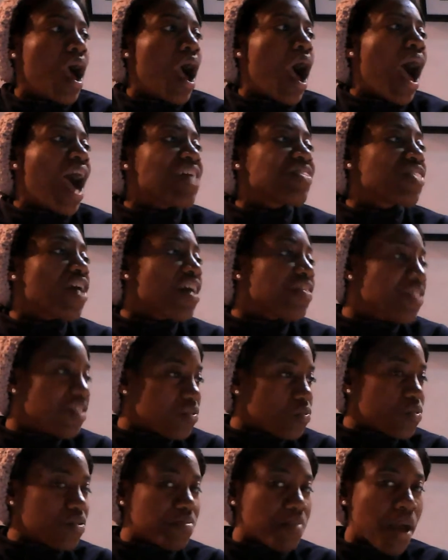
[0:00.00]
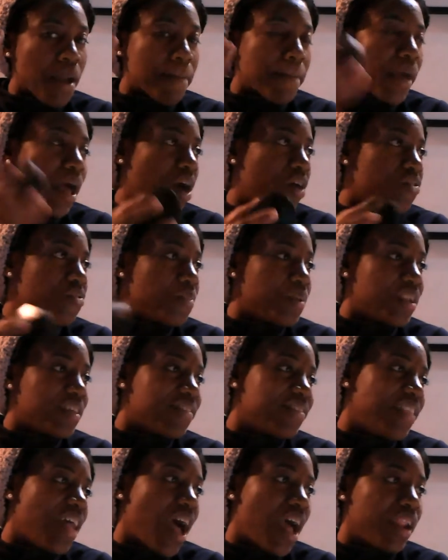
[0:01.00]
I thought this was my mouse, but it's
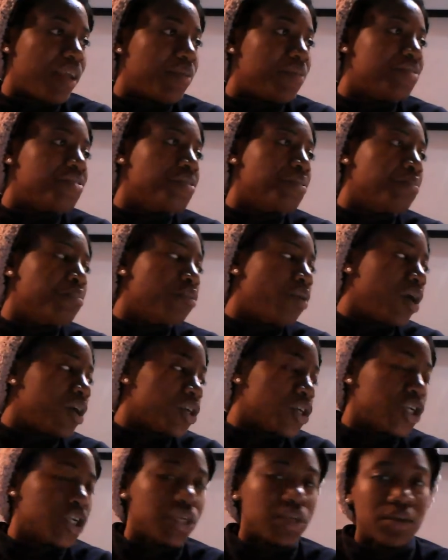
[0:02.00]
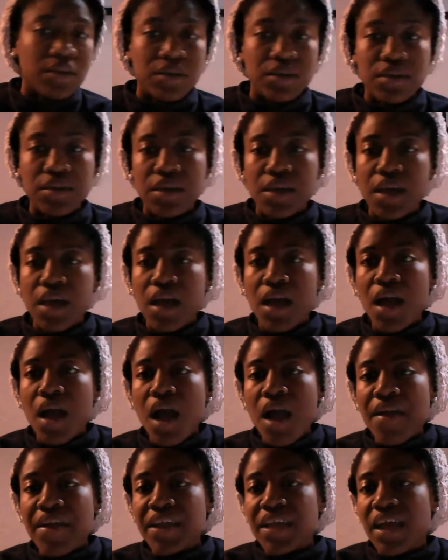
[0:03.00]
not. It was your brush.
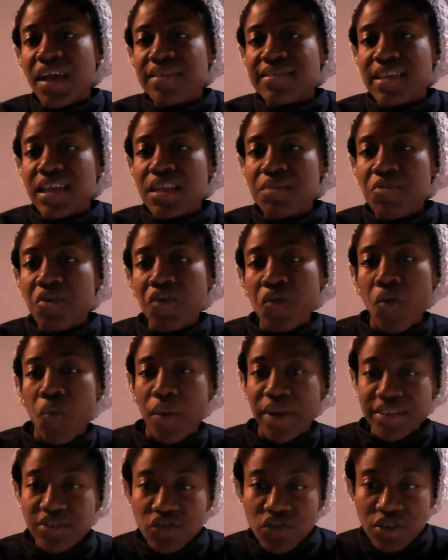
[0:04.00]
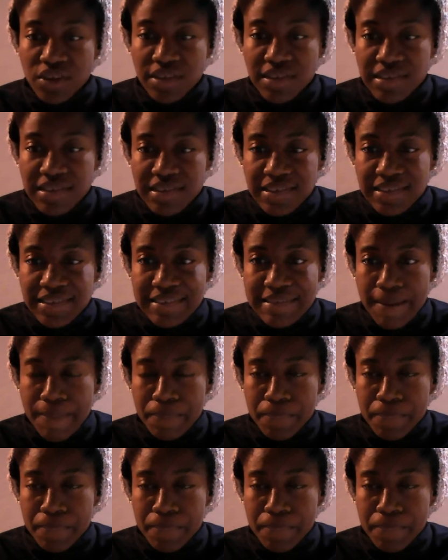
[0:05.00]
Alright, guys, any more questions?